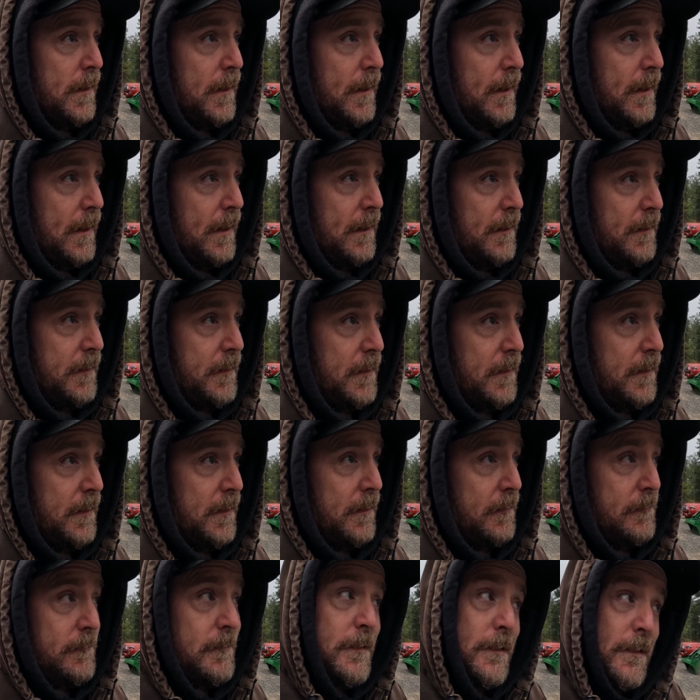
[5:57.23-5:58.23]
And
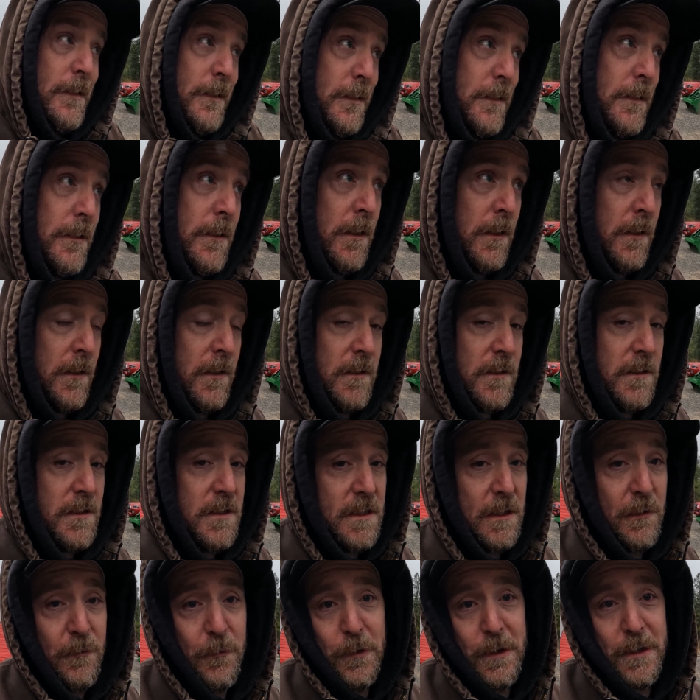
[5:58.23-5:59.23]
uh,
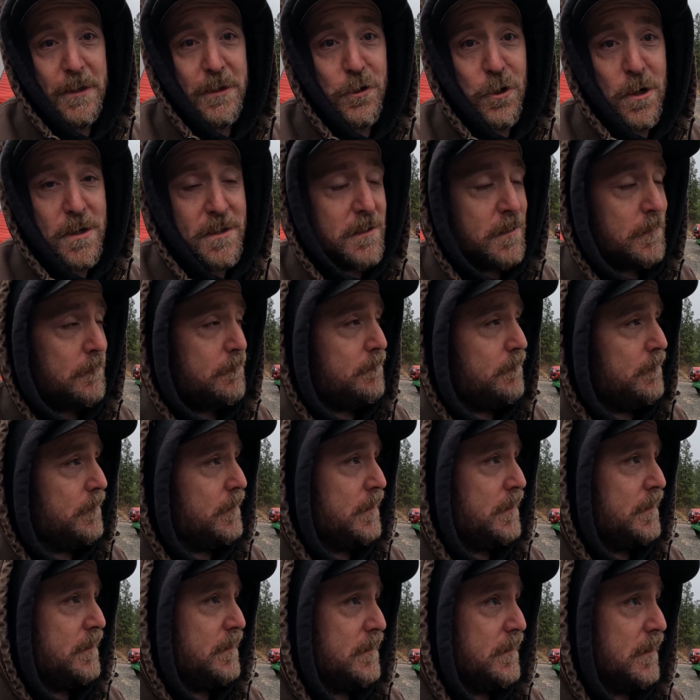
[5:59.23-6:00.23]
see if we can trust them
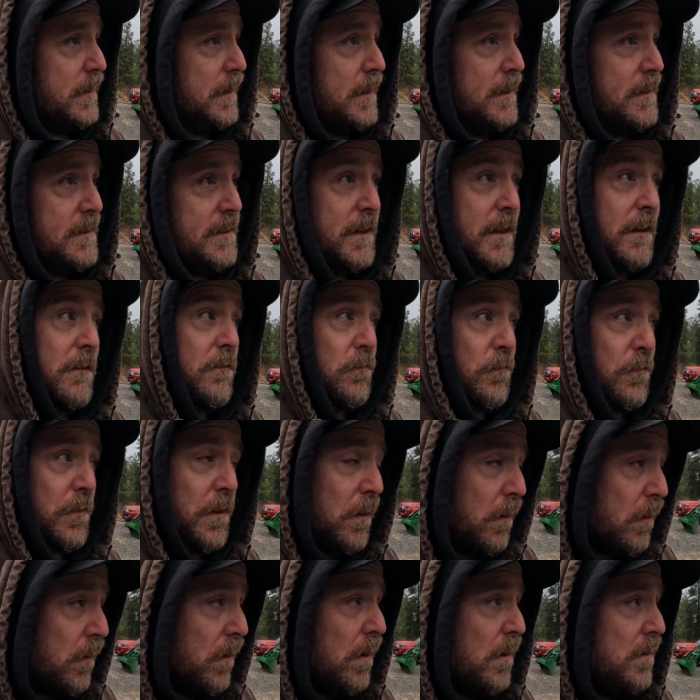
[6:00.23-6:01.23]
because uh, it's getting
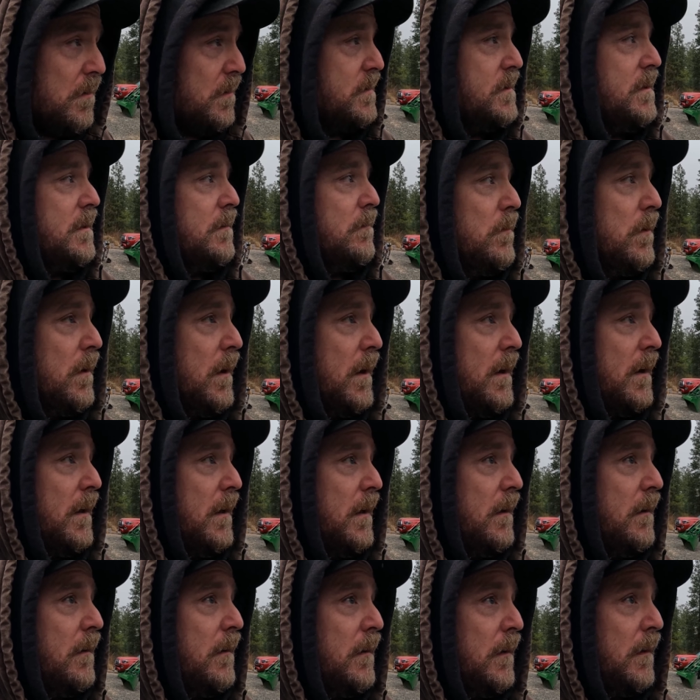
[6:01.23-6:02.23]
real close we're going
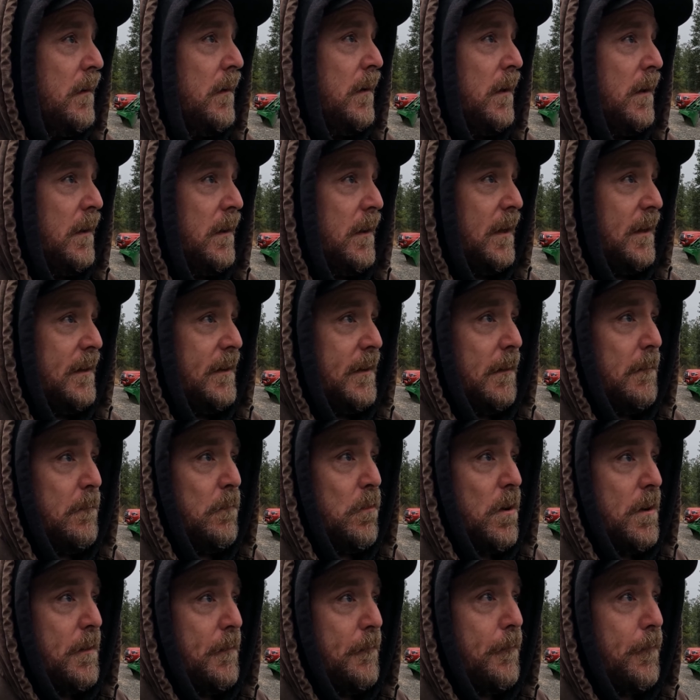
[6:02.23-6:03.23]
to let them
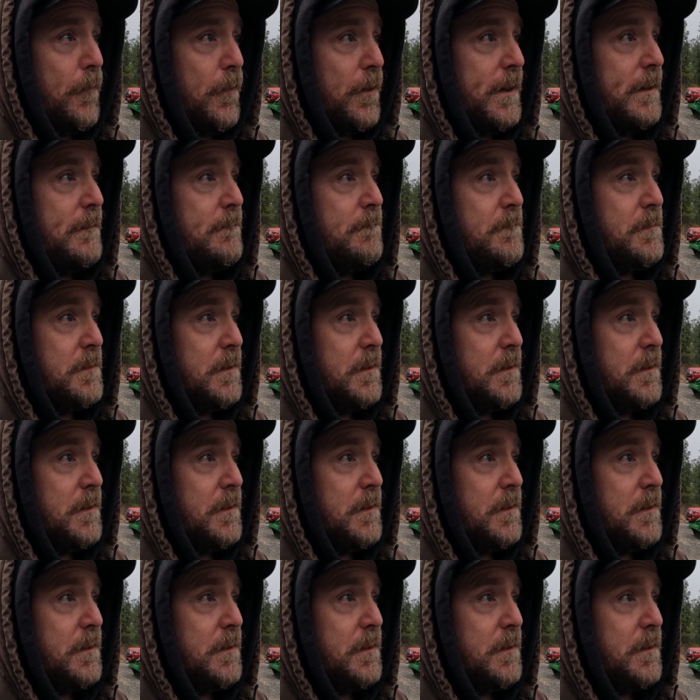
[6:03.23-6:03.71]
run free.